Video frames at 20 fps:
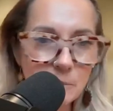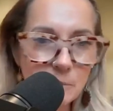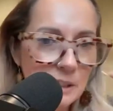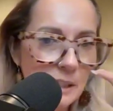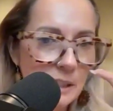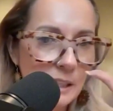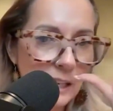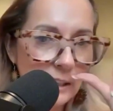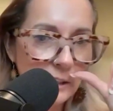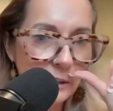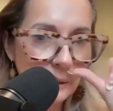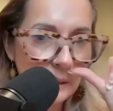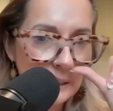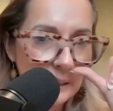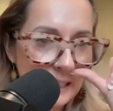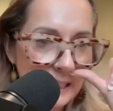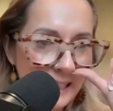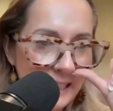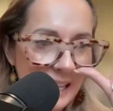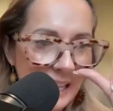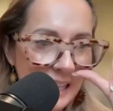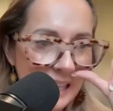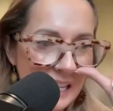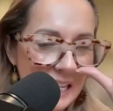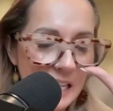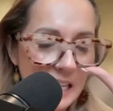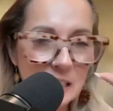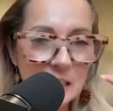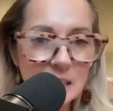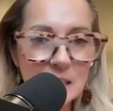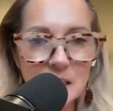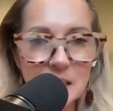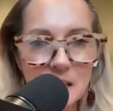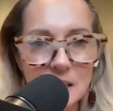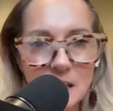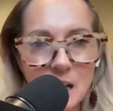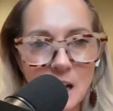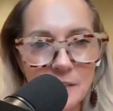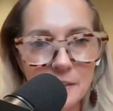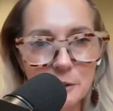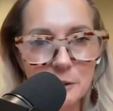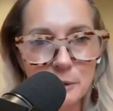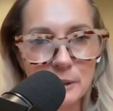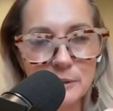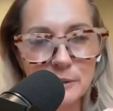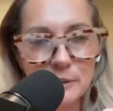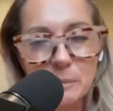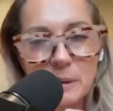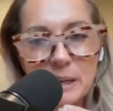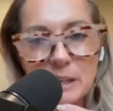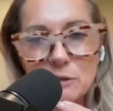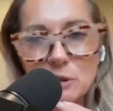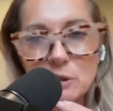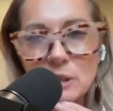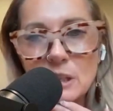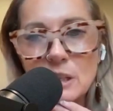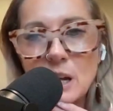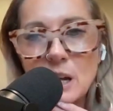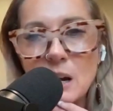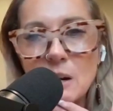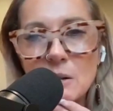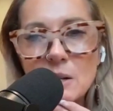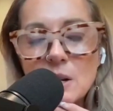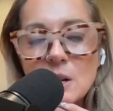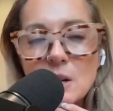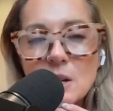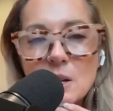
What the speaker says: Once again, you're listing the things and not the transformation and not